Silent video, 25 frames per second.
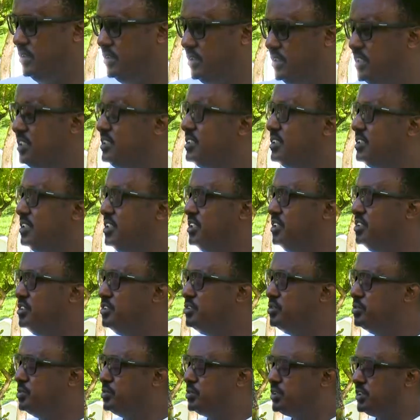listening
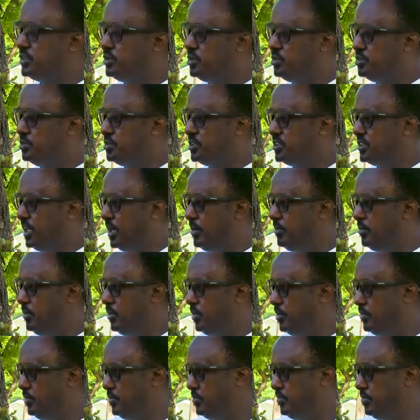to, to some
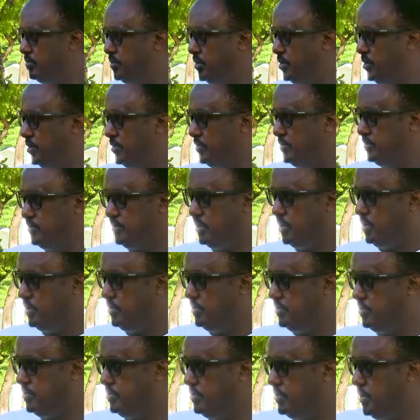of, of, of,
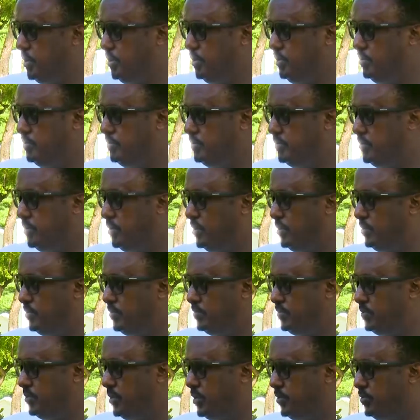
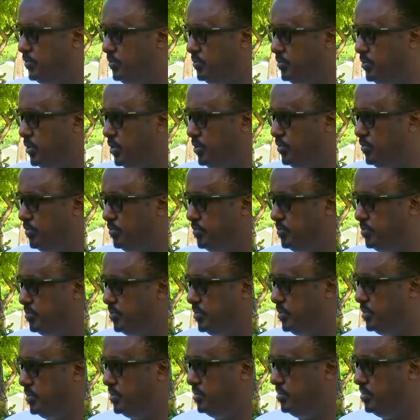of, of
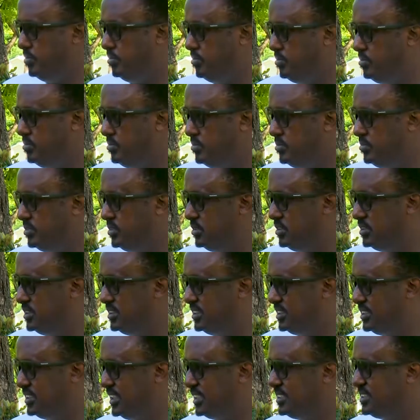so,
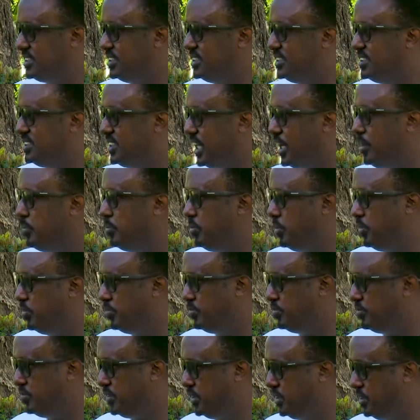certain type of,
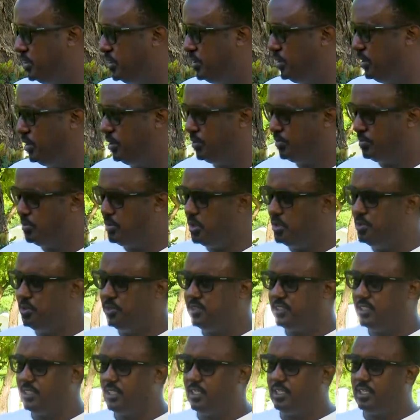uh, of
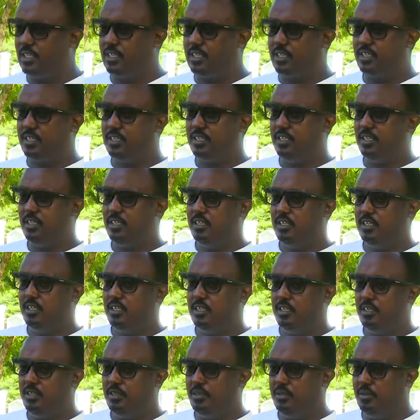music,
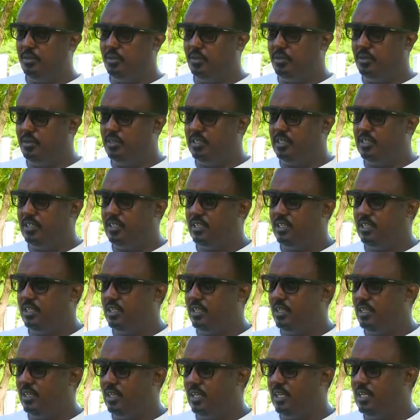you know,
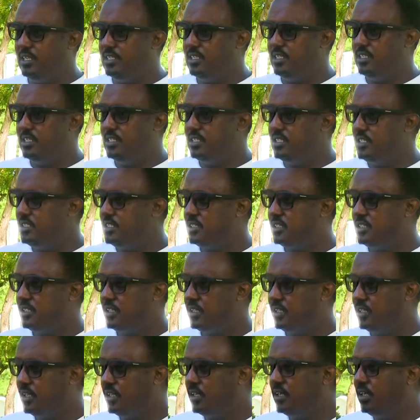and
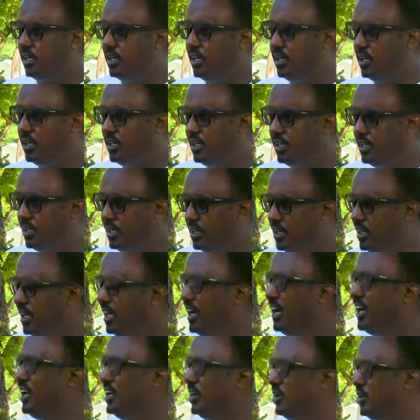
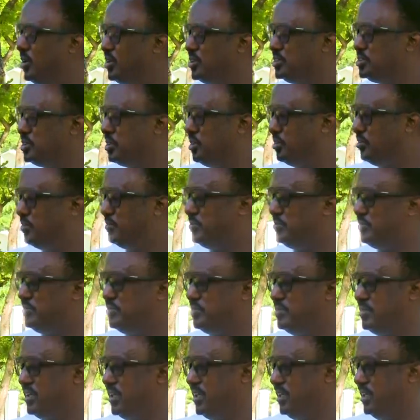uh, a lot of
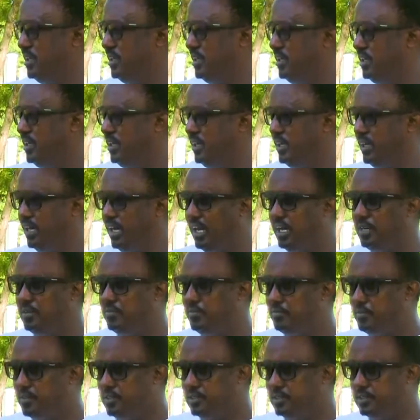uh,
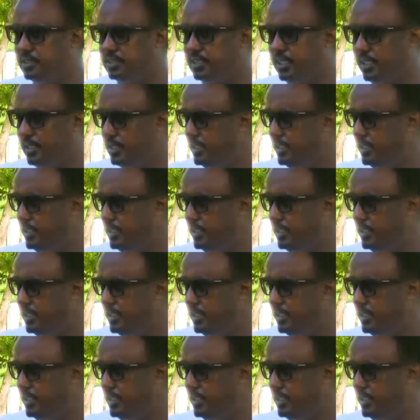unfiltered,